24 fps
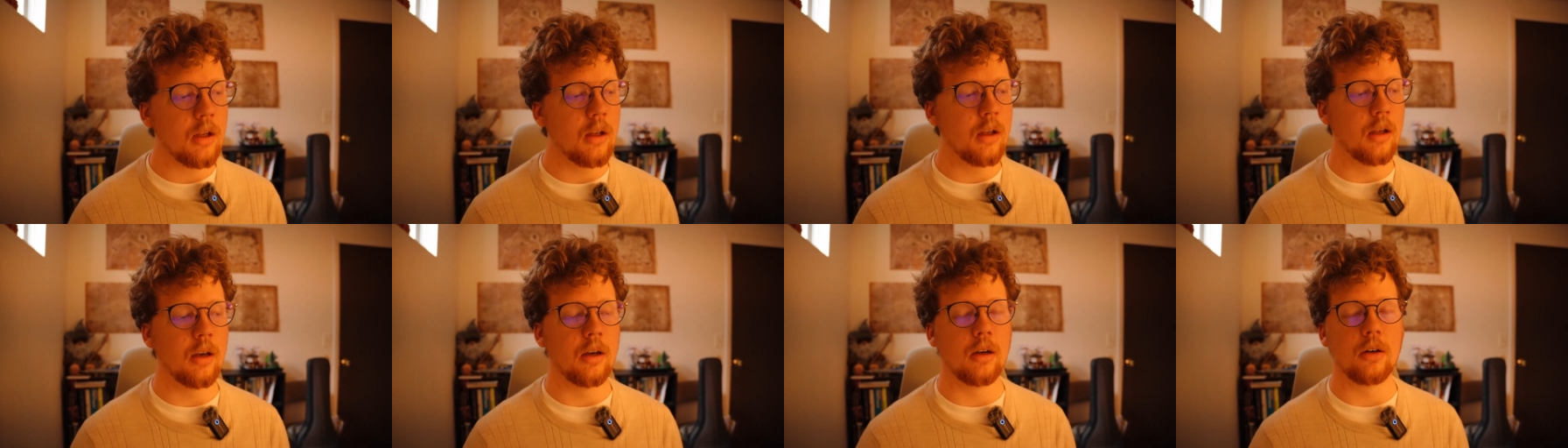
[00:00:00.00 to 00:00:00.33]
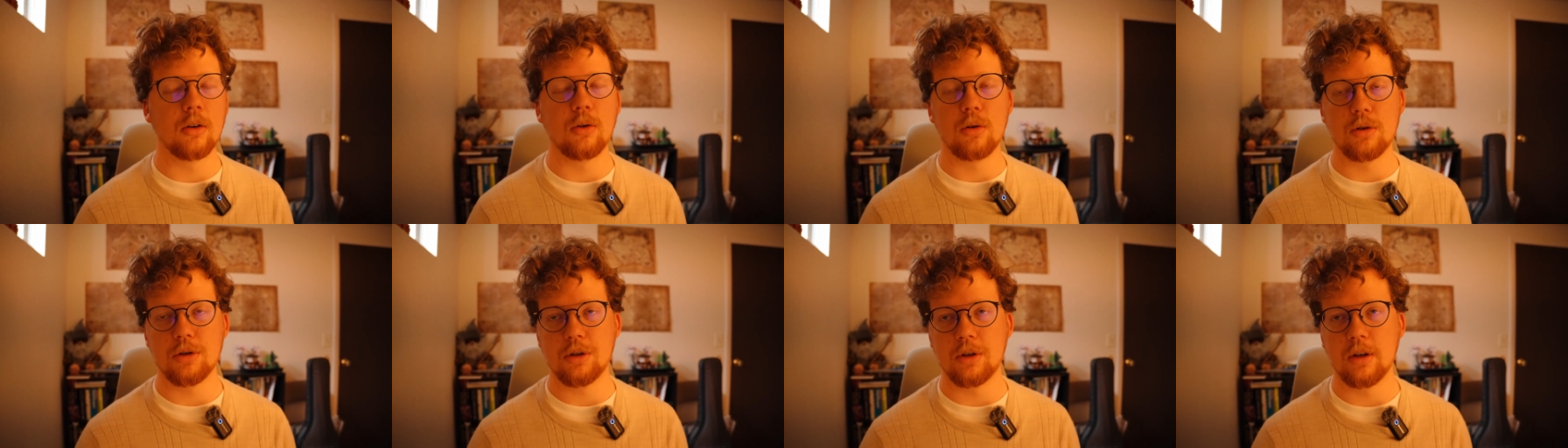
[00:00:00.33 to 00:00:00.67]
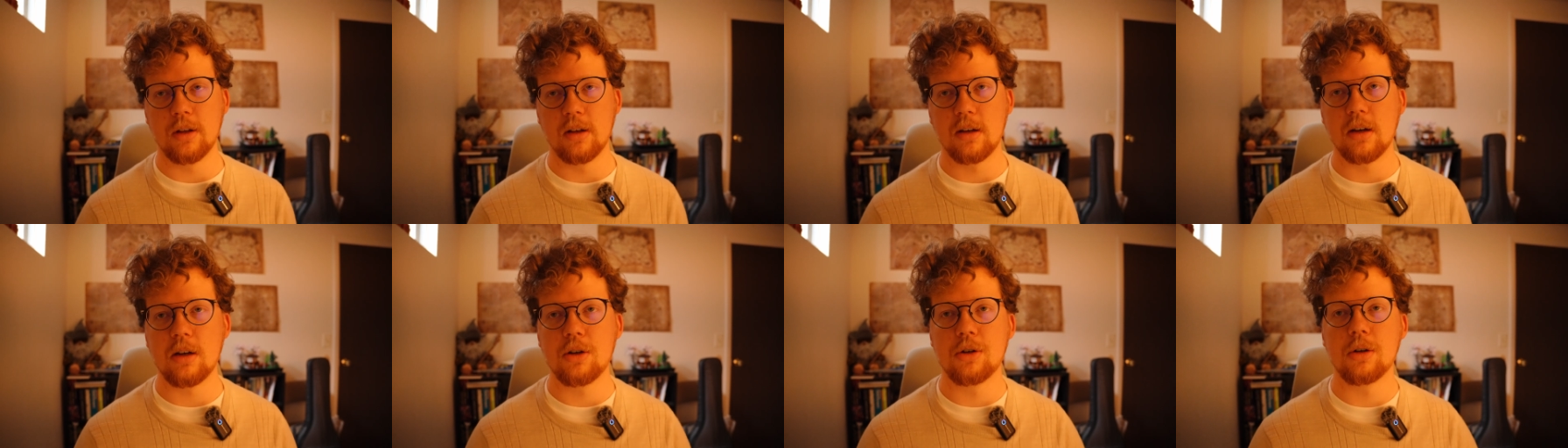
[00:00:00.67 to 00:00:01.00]
in
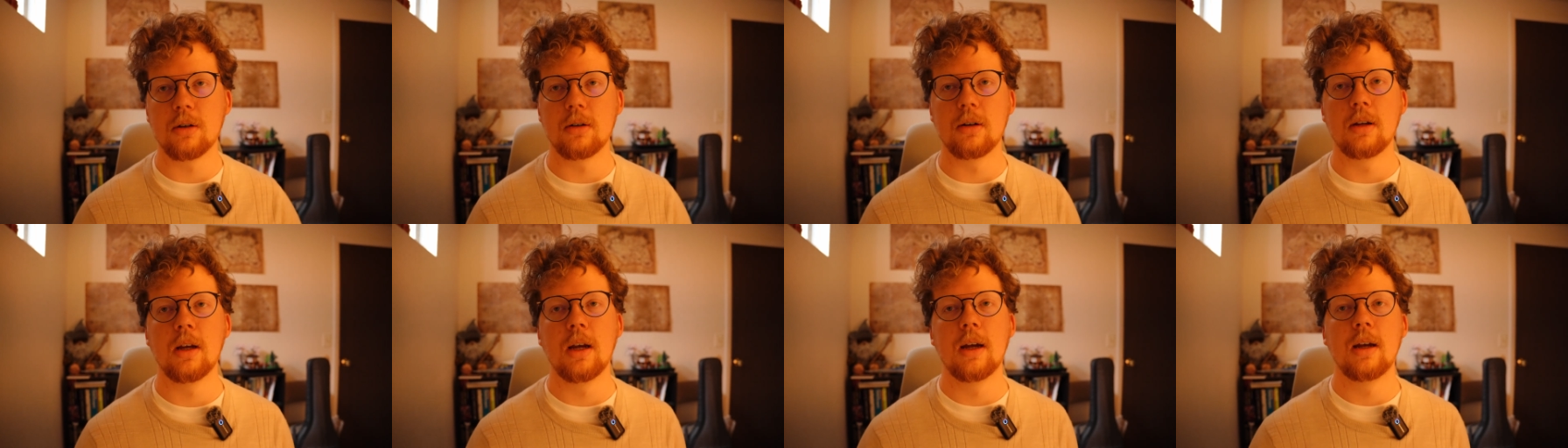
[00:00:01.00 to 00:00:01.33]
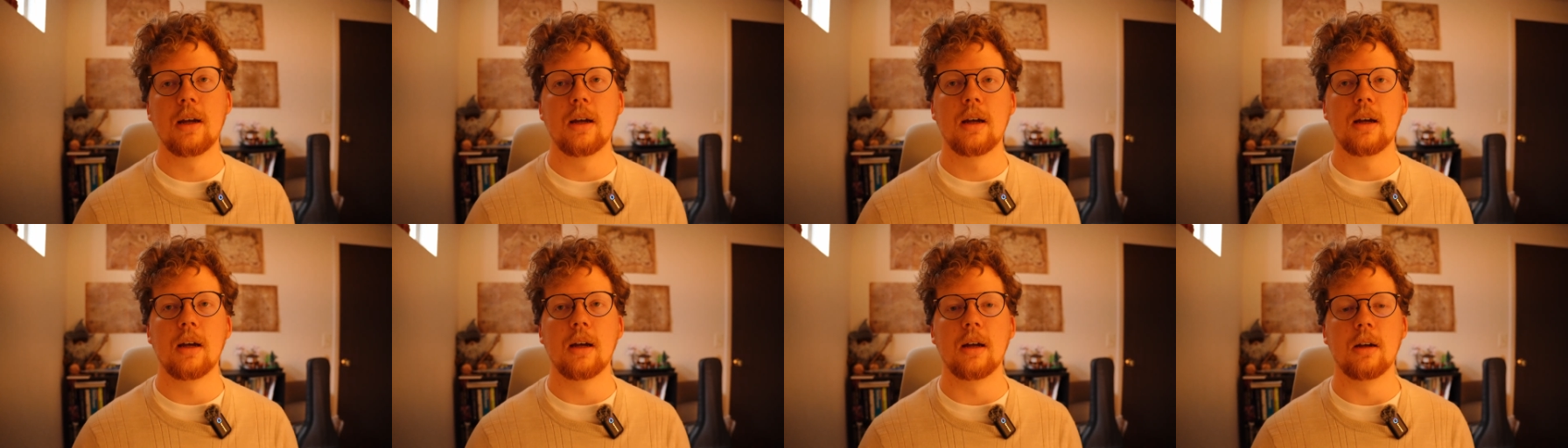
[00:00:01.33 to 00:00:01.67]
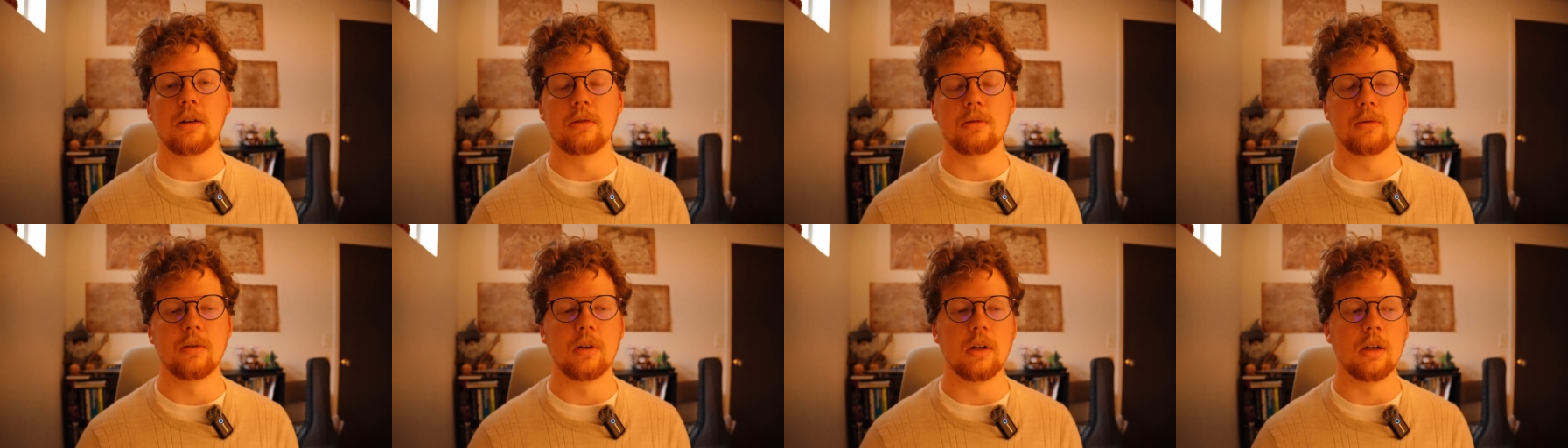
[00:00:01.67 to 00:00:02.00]
Christianization
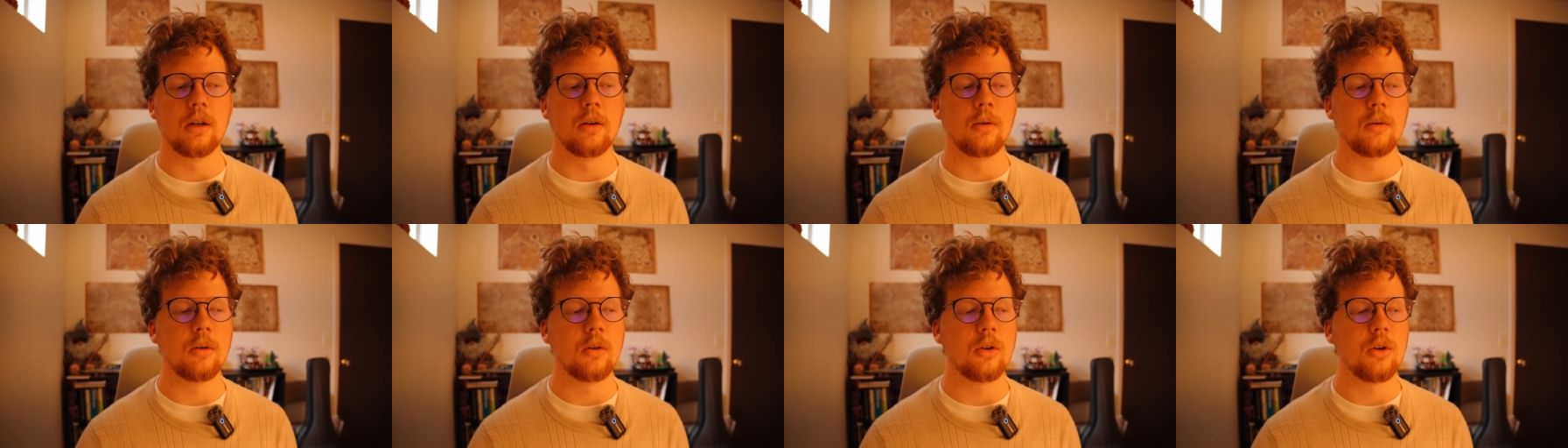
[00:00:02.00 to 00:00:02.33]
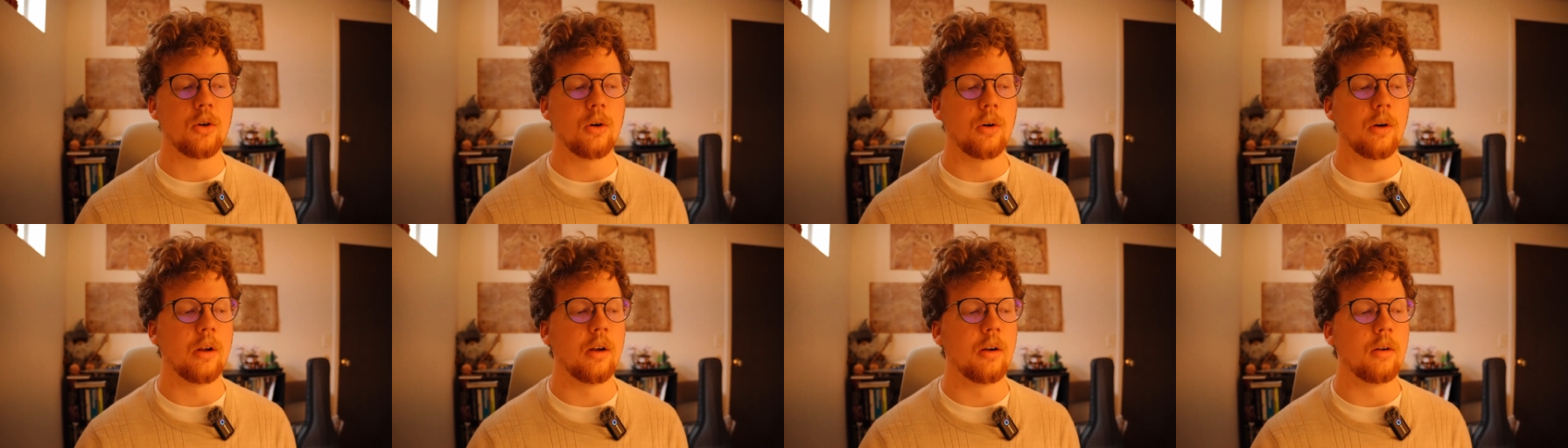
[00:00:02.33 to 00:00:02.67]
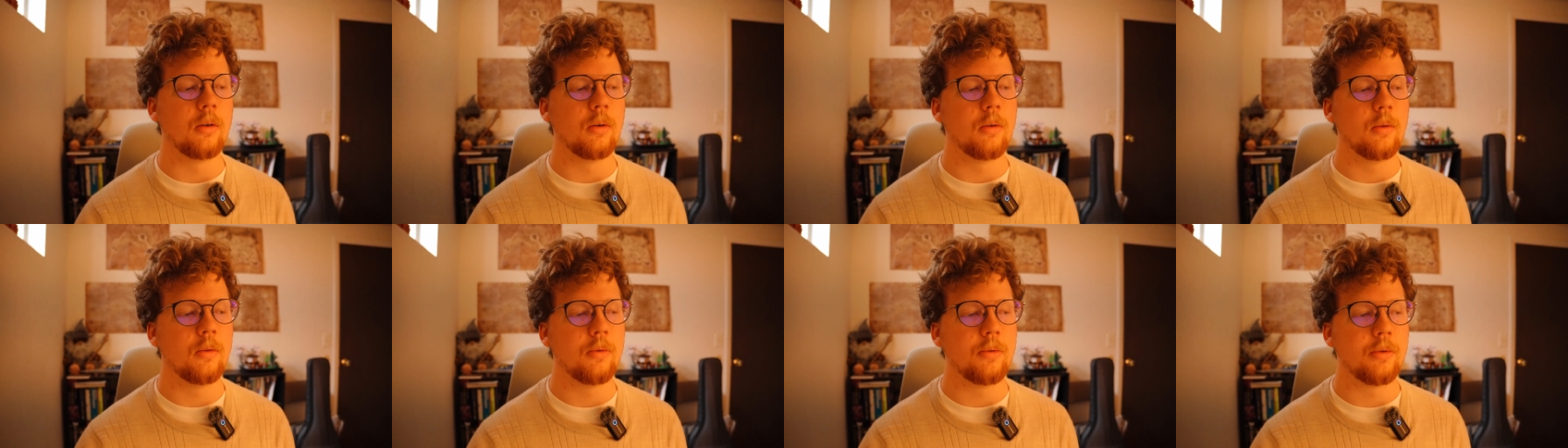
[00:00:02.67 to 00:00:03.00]
of
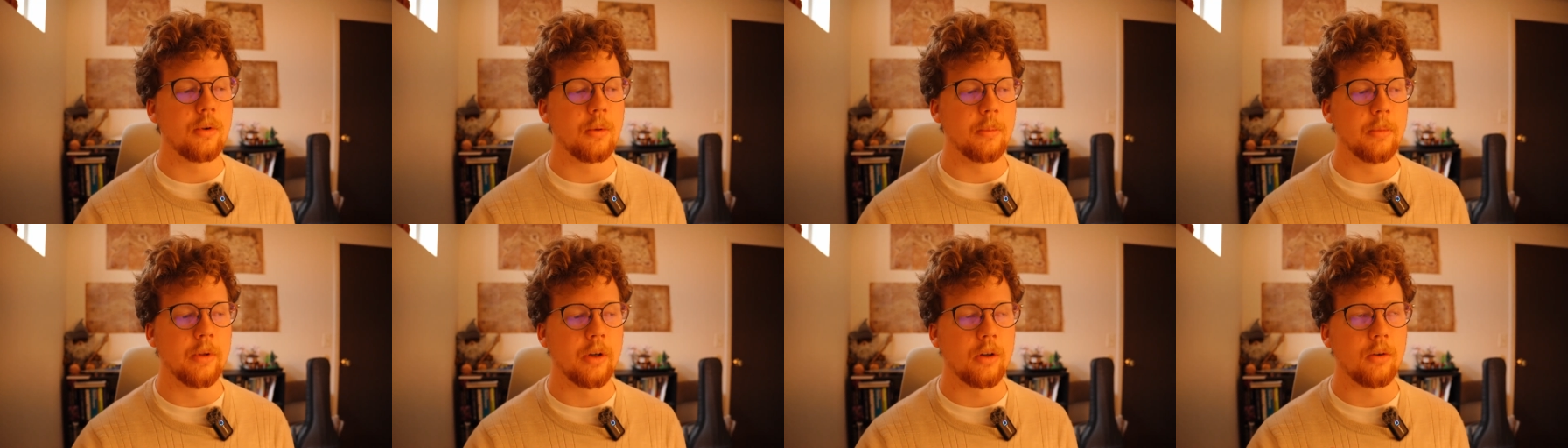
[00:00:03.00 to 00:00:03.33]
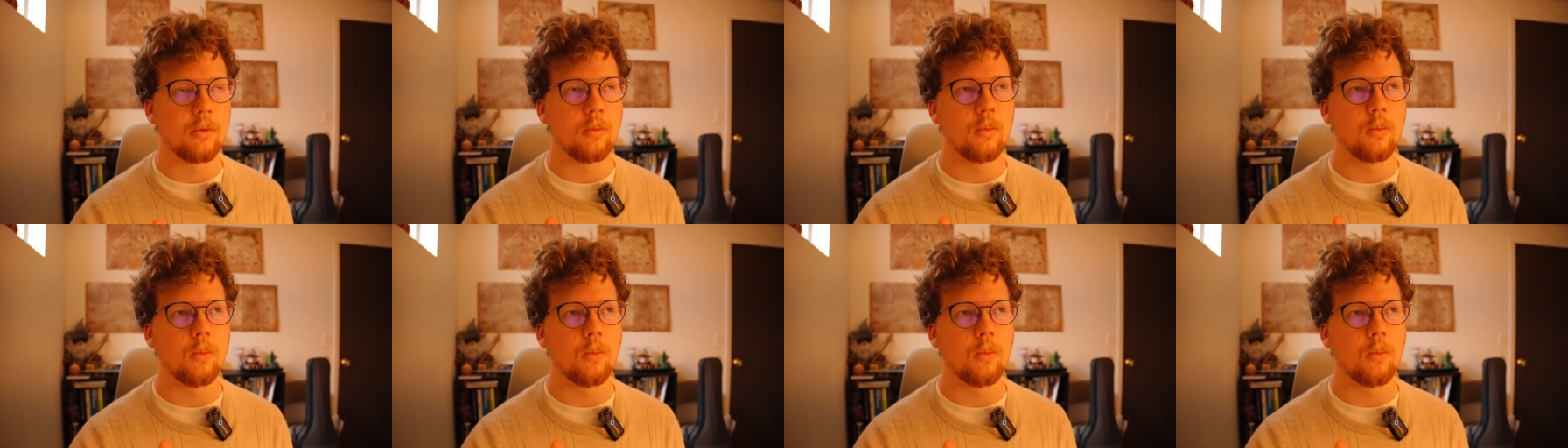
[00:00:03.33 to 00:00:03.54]
turning from the